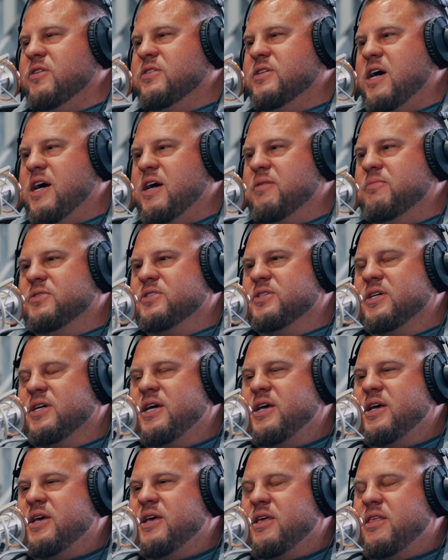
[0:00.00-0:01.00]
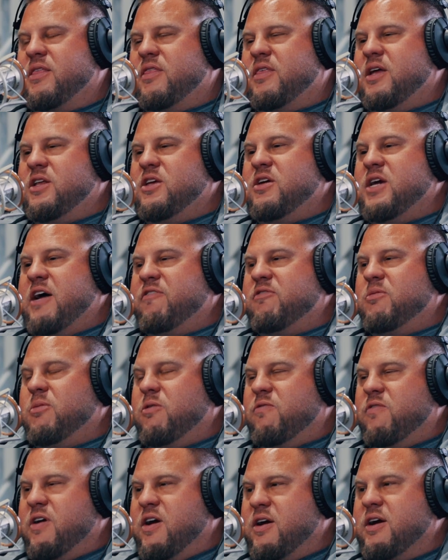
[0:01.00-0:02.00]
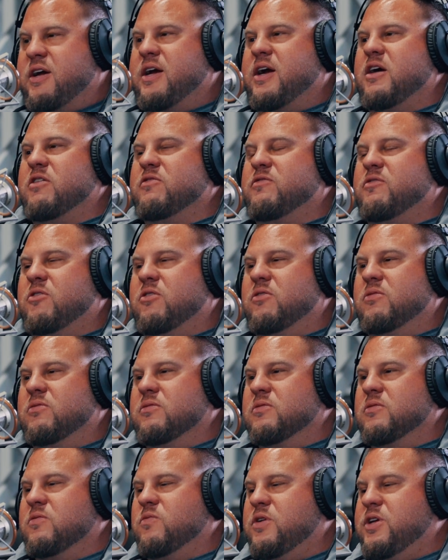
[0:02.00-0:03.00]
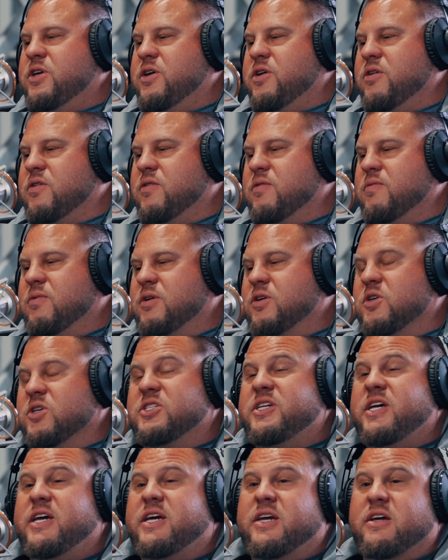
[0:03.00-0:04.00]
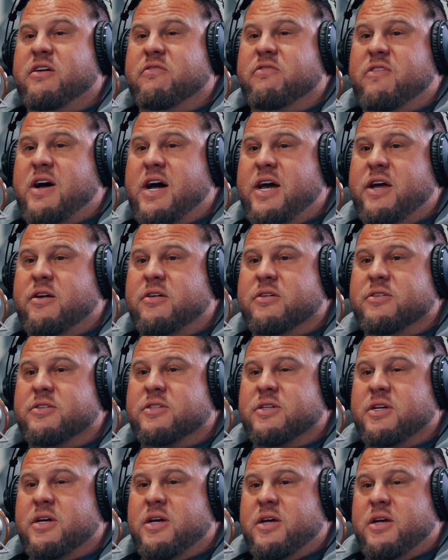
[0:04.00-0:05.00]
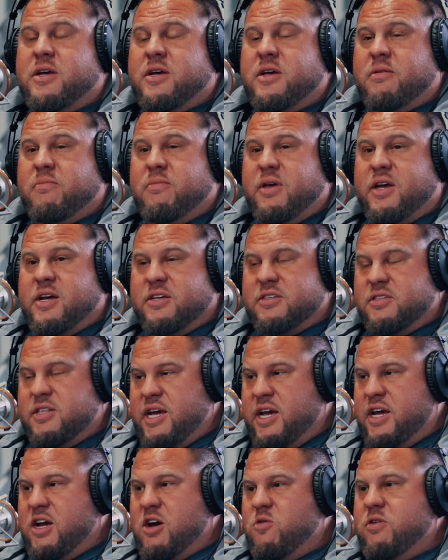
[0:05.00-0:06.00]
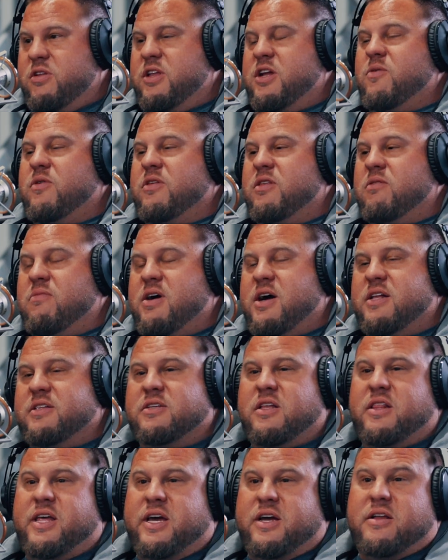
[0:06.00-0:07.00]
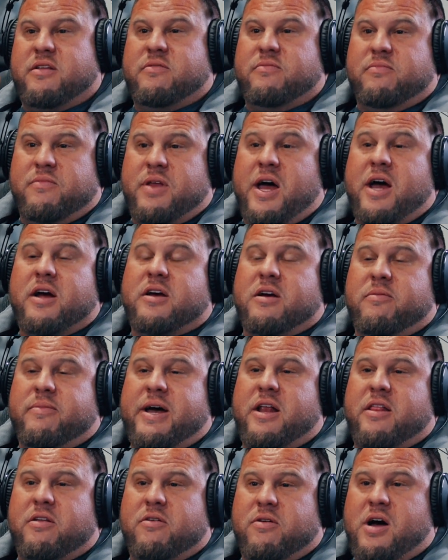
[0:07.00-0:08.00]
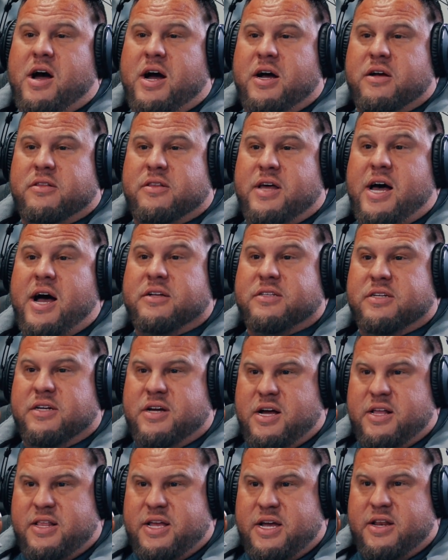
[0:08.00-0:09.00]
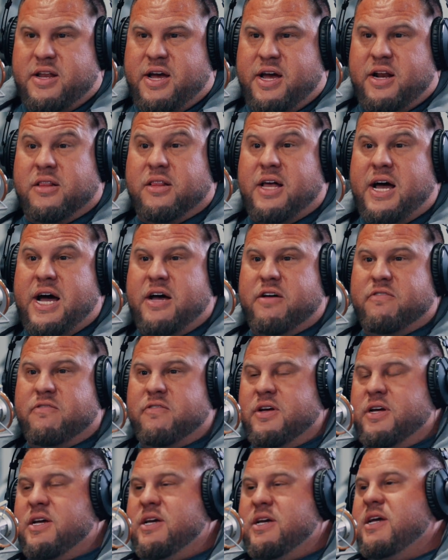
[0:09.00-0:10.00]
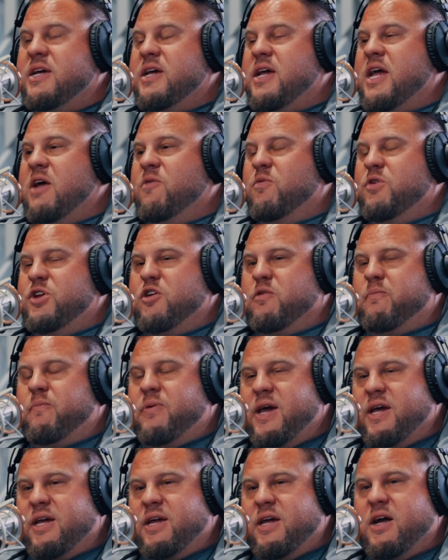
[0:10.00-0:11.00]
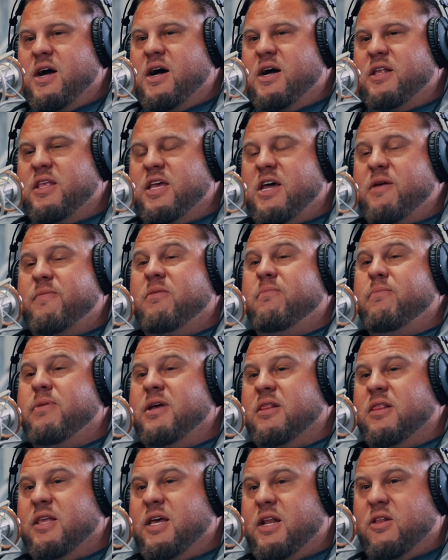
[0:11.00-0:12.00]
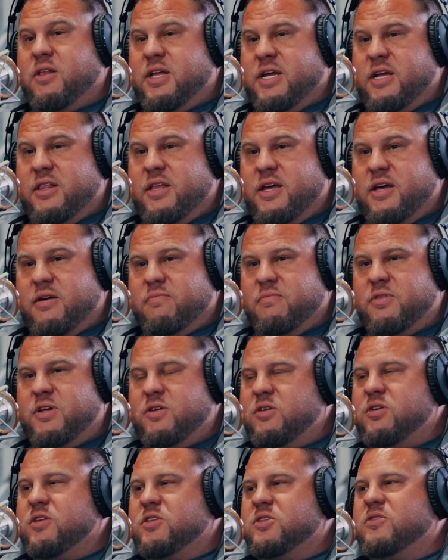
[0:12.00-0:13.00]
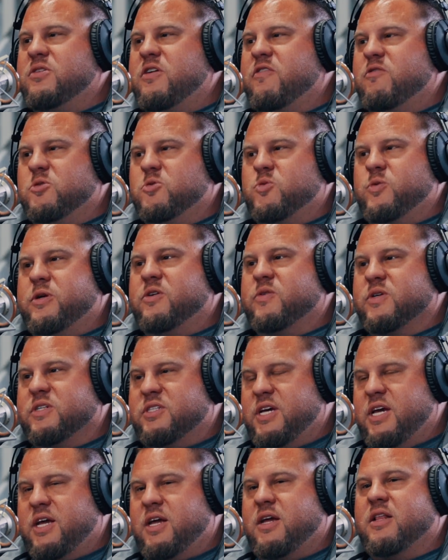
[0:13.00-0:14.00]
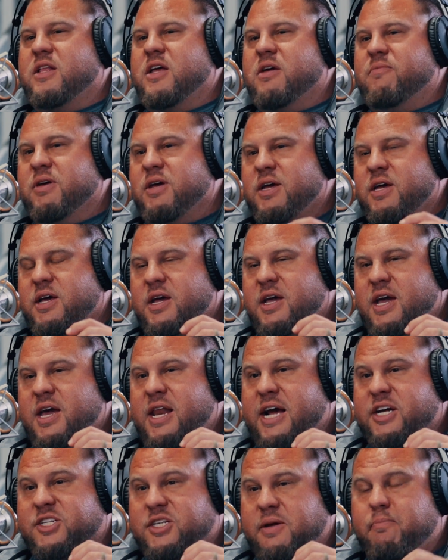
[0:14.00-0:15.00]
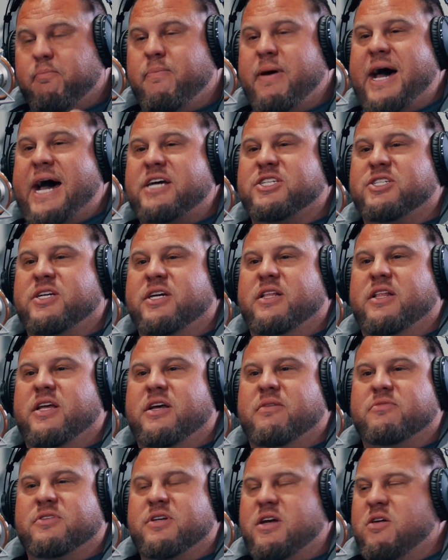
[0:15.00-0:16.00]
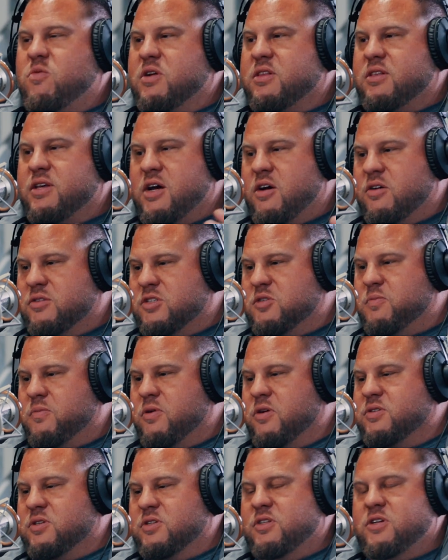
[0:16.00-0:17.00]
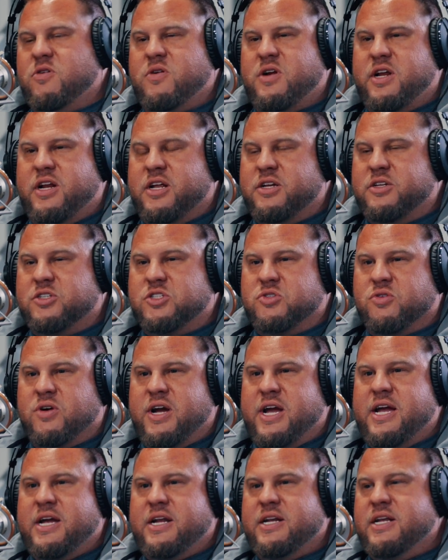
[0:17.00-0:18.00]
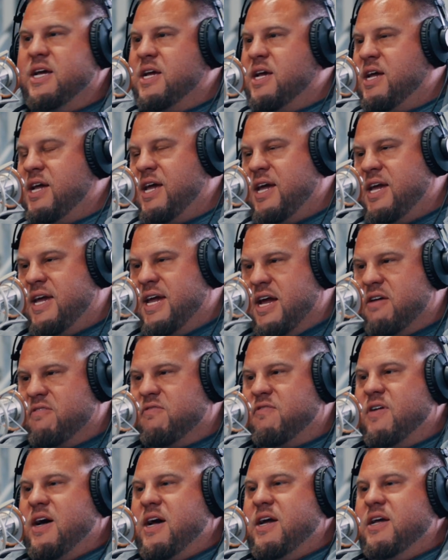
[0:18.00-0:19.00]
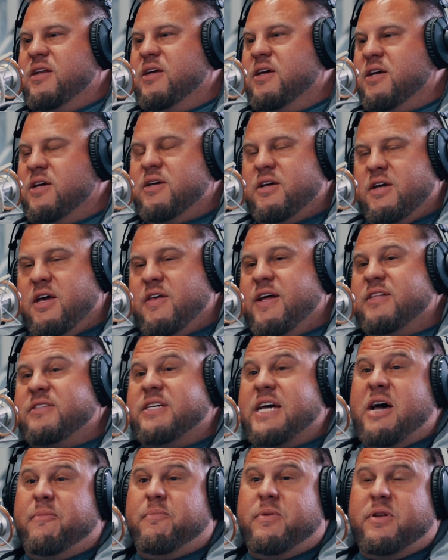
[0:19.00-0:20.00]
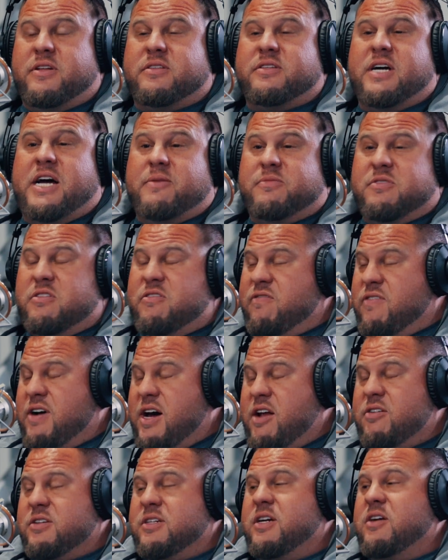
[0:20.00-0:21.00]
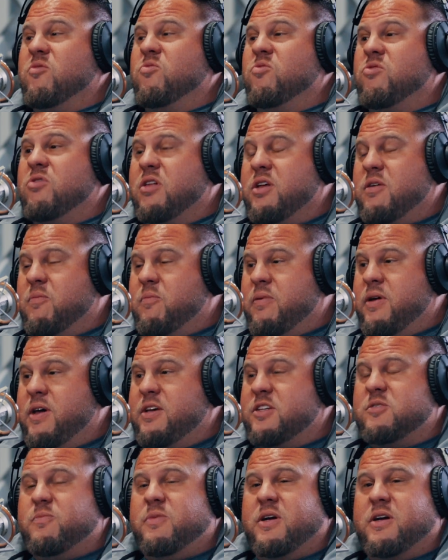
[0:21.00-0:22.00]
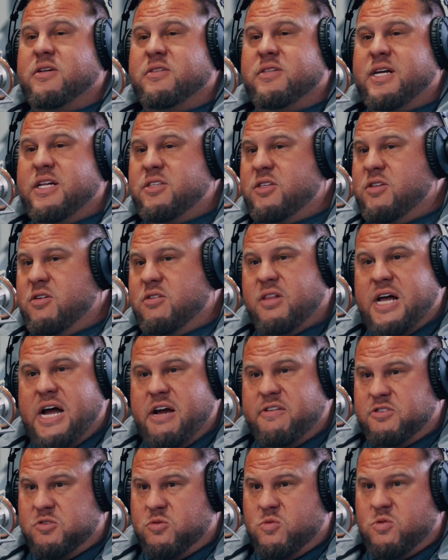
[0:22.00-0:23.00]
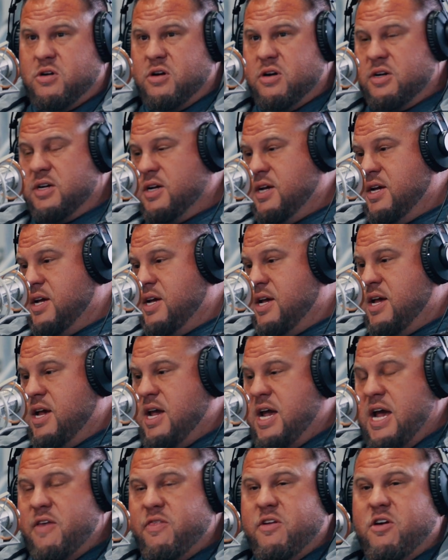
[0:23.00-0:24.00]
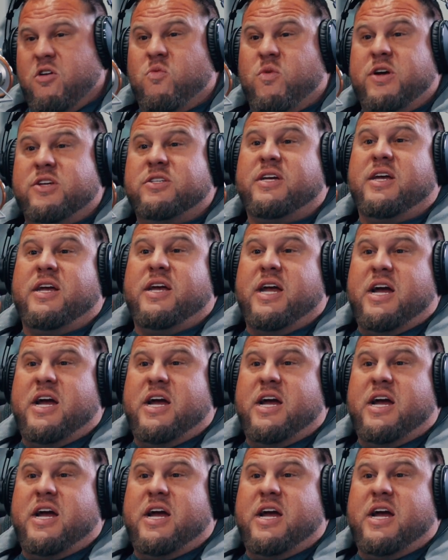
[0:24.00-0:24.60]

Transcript: times that you have to be very careful when you're critiquing fighters because they go in there with the mindset they could not come out of the, the octagon that night alive. And when you're picking on them and belittling them, there's a difference between critiquing them mm-hmm. and actually bashing them, saying, What the hell is this person doing? He didn't train, he can't fight. And that's happened at times, and the fighters get really pissed because that's their life's work. Yep. And they're risking